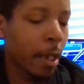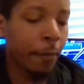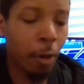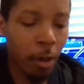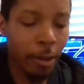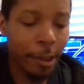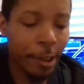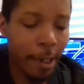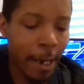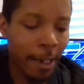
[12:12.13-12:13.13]
if Carly
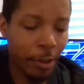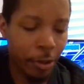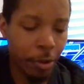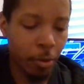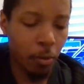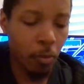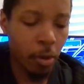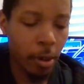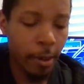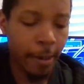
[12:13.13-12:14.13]
just asked you,
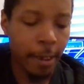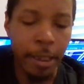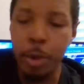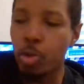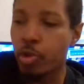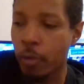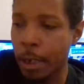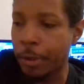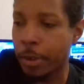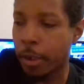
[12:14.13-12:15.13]
can you
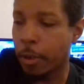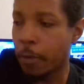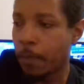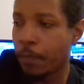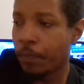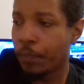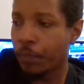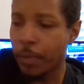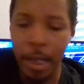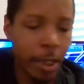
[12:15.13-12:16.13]
trust her?
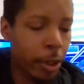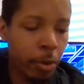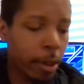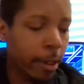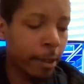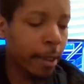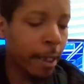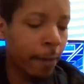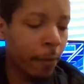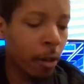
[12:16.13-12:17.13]
And you didn't
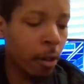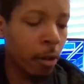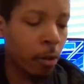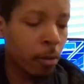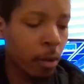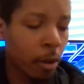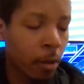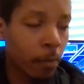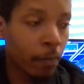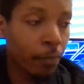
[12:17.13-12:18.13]
give her
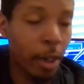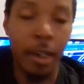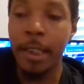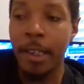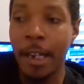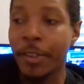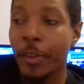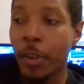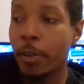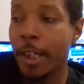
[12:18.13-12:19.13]
a yes
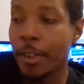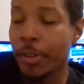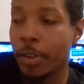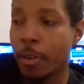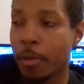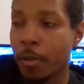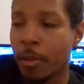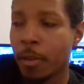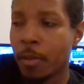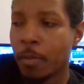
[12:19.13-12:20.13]
or no answer,
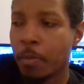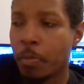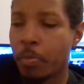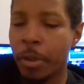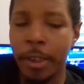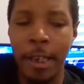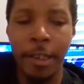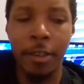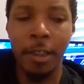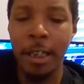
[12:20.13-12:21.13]
but
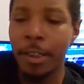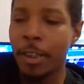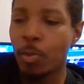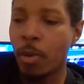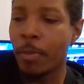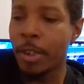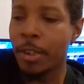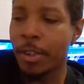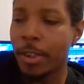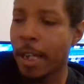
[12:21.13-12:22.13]
yet you're letting this
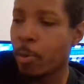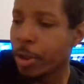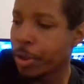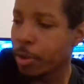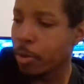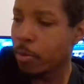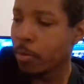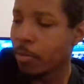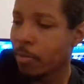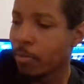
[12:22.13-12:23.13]
woman stay with you?